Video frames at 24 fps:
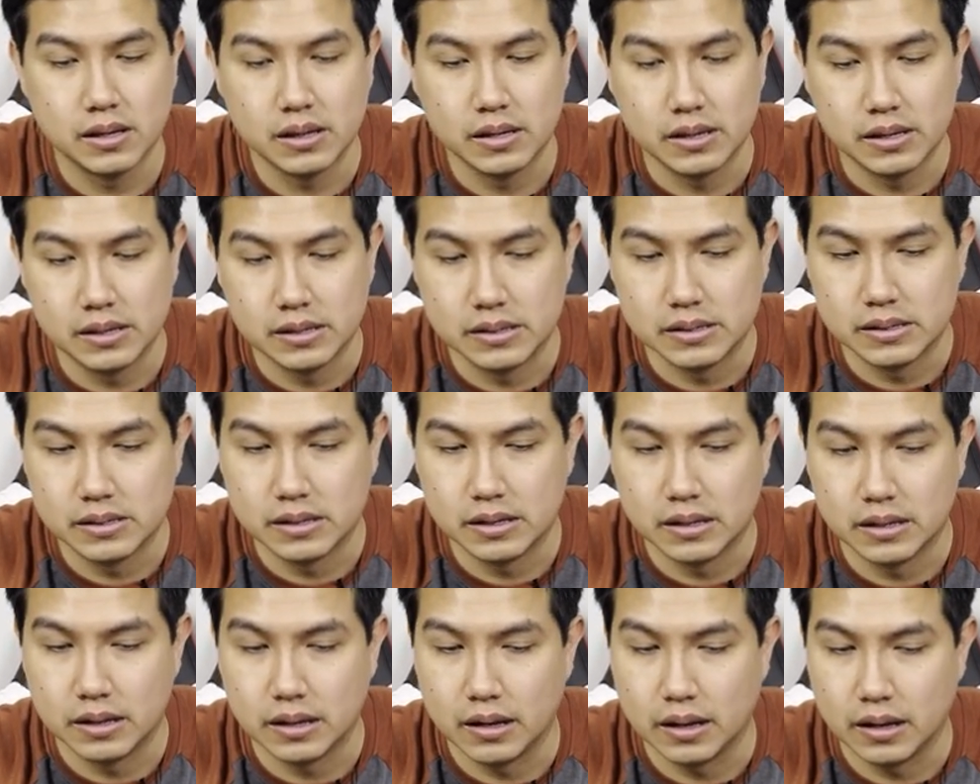
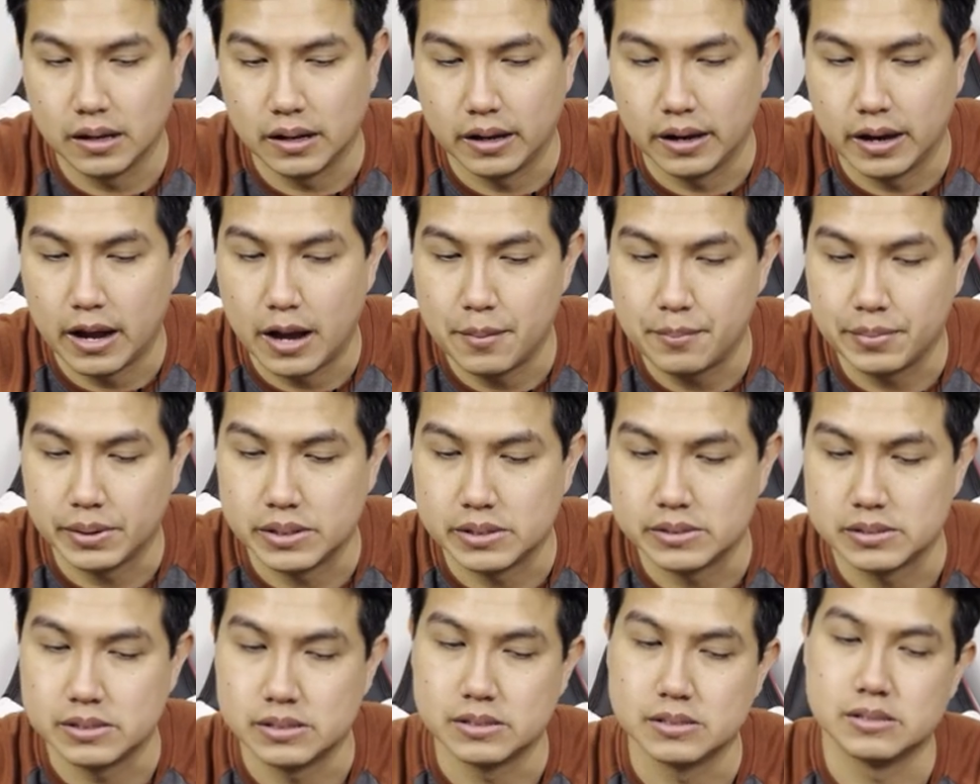it,
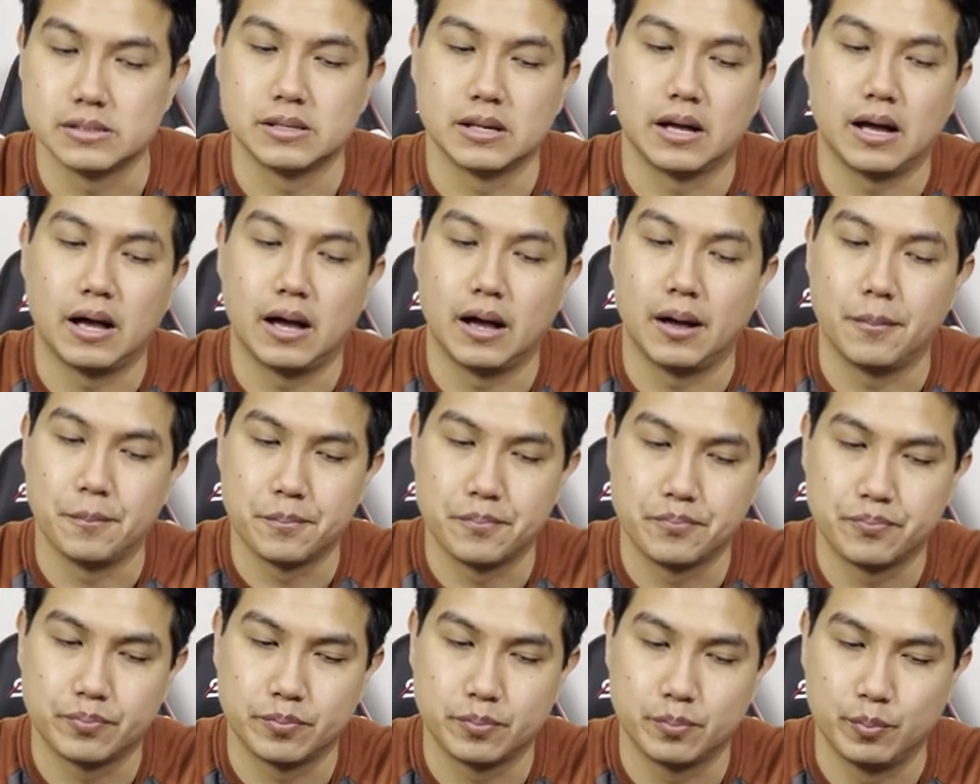happens is that
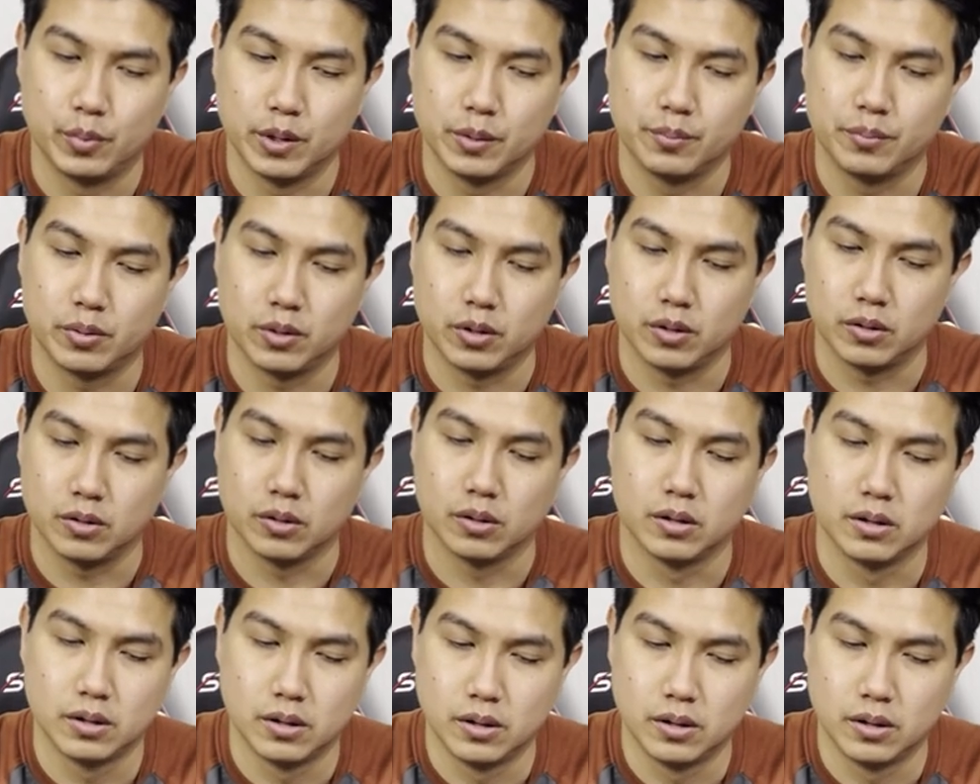people